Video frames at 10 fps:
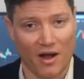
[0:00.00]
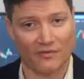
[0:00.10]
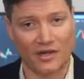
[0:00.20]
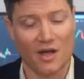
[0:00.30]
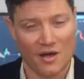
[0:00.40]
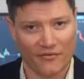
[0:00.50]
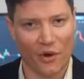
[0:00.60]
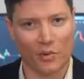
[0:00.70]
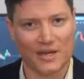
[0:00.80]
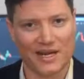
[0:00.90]
after
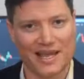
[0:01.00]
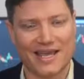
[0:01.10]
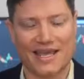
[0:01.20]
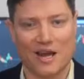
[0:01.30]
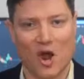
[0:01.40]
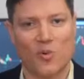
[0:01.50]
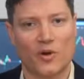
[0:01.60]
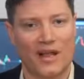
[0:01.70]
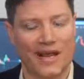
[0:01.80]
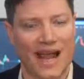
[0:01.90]
following the link and
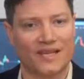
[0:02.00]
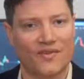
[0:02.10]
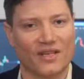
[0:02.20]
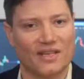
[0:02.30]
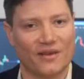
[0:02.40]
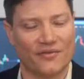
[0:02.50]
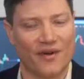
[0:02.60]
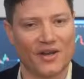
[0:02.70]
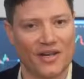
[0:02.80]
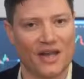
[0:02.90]
opening and activating and
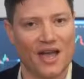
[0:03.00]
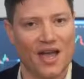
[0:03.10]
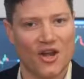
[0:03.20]
funding